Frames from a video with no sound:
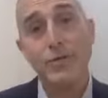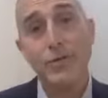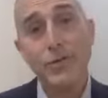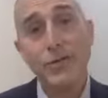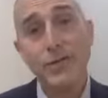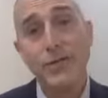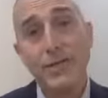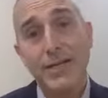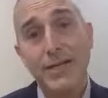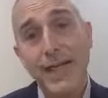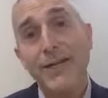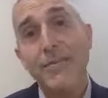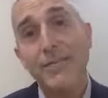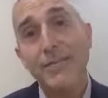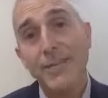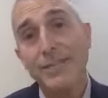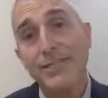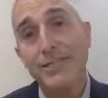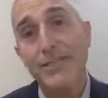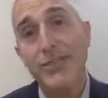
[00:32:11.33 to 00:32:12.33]
which it can
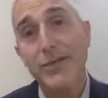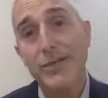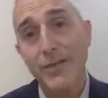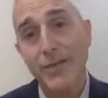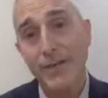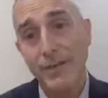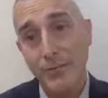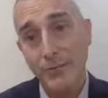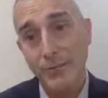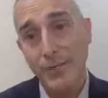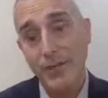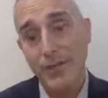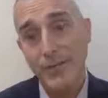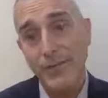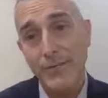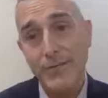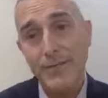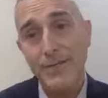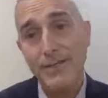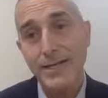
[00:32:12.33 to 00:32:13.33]
be similar to knee
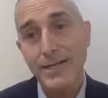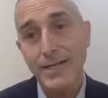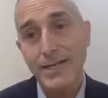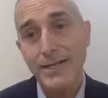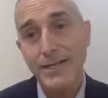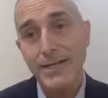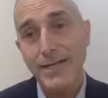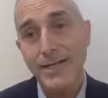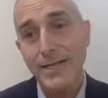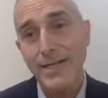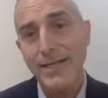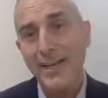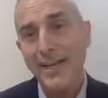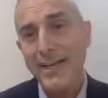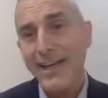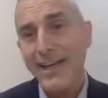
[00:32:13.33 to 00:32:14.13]
replacements, is that